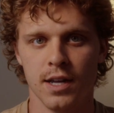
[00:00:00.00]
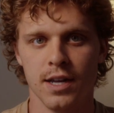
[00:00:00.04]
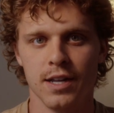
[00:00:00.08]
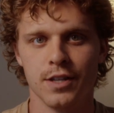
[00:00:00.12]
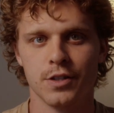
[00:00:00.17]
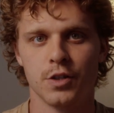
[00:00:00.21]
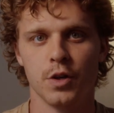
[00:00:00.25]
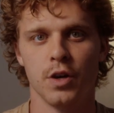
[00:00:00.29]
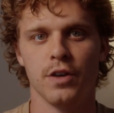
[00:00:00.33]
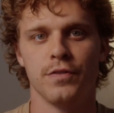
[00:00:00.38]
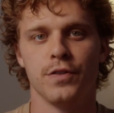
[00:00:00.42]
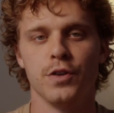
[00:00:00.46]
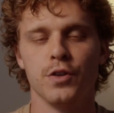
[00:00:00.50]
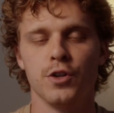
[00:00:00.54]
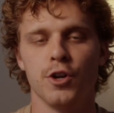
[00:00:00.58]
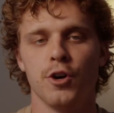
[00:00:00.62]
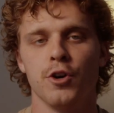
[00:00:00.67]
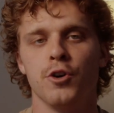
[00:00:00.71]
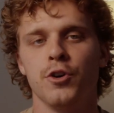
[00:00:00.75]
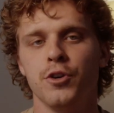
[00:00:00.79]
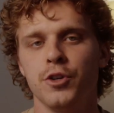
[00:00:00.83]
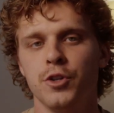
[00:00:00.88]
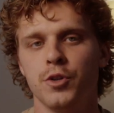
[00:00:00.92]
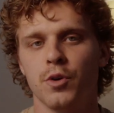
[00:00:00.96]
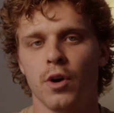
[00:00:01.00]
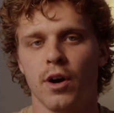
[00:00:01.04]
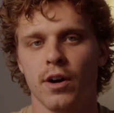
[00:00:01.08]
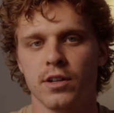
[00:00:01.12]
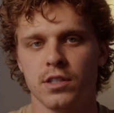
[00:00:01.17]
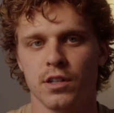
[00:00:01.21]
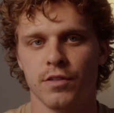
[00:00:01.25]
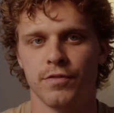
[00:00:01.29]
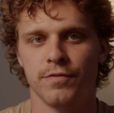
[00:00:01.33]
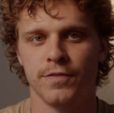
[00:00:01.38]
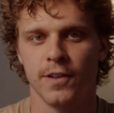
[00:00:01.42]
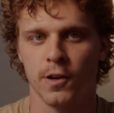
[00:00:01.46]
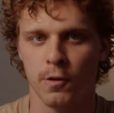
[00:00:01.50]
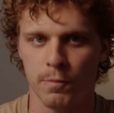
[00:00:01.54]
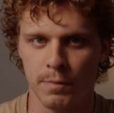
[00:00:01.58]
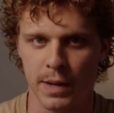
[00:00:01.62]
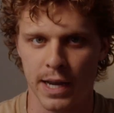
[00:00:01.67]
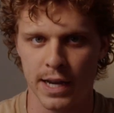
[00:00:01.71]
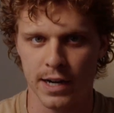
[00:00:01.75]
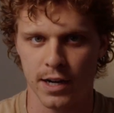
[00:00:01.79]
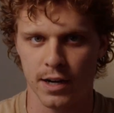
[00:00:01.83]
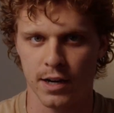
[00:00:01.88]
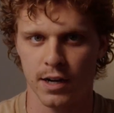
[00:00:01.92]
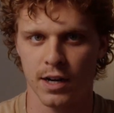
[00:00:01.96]
So if you know who you are as a
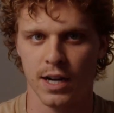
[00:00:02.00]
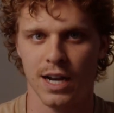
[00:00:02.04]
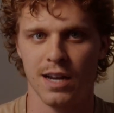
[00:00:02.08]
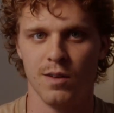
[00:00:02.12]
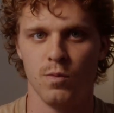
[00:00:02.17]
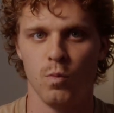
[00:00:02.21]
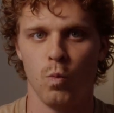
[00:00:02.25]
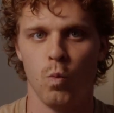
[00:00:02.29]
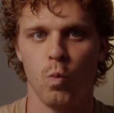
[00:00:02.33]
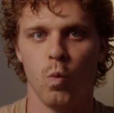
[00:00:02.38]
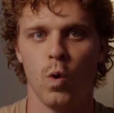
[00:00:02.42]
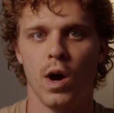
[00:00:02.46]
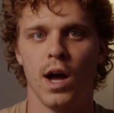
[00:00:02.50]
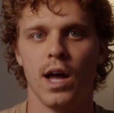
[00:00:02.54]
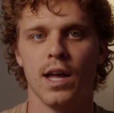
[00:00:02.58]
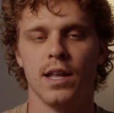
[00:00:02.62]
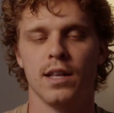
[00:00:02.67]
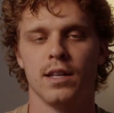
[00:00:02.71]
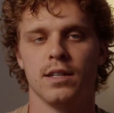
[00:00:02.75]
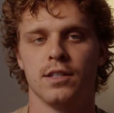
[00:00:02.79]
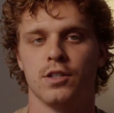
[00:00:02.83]
filmmaker and what